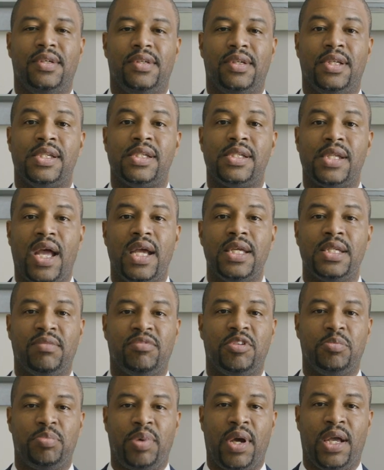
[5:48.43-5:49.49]
the size of
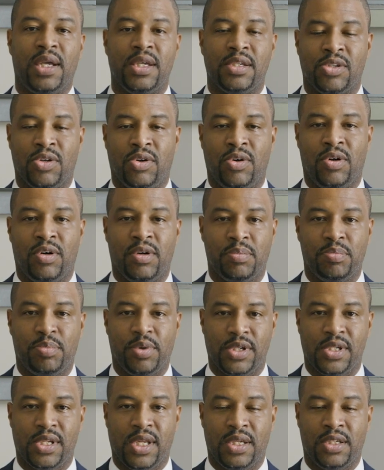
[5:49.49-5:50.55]
the pie, so our
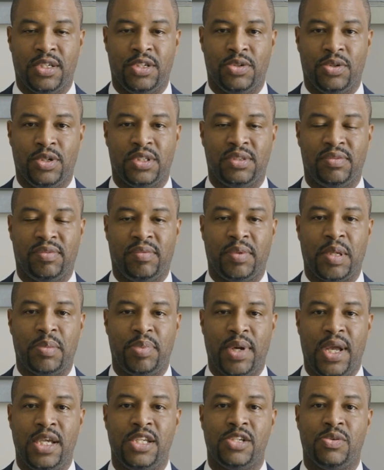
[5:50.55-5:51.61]
percentage ownership of that
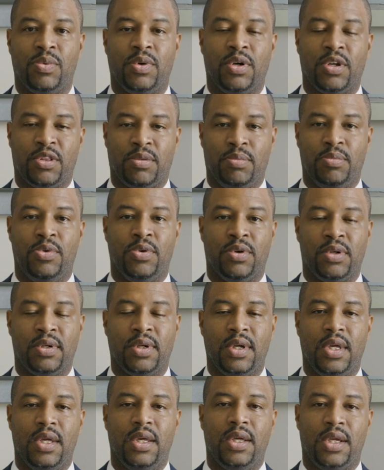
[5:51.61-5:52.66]
pie is worth more
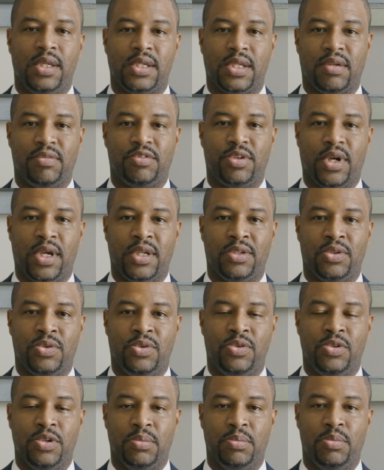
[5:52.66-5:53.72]
instead of trying to
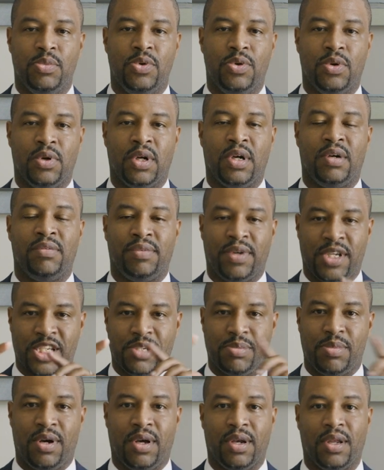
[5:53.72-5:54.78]
own more of a
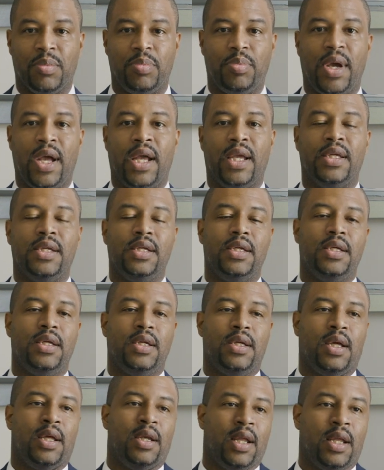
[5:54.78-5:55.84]
smaller pie.
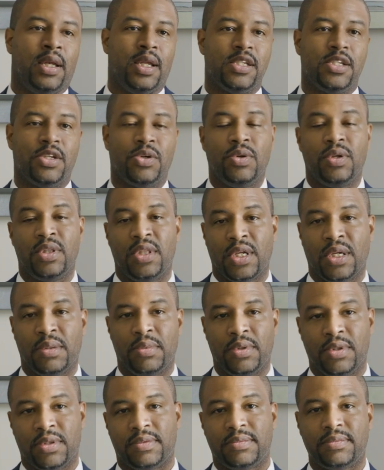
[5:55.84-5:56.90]
And, and that's a good thing
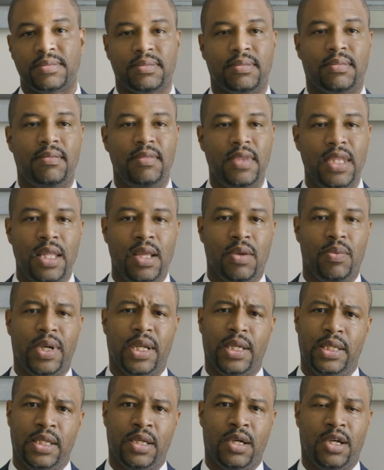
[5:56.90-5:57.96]
about when
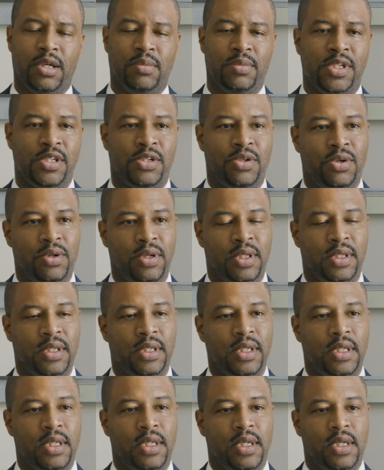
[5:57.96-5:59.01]
an economy is growing
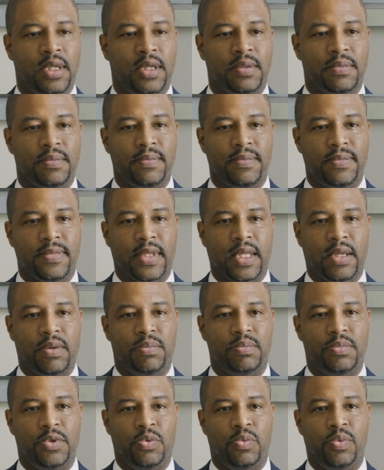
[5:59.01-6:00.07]

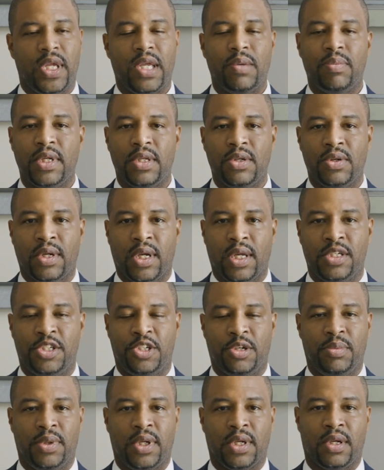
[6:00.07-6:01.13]
the way we look at
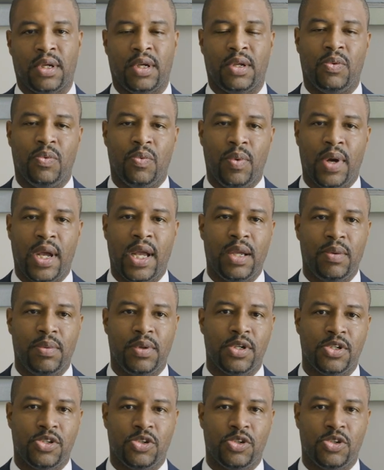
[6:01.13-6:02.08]
Jamaica and why we're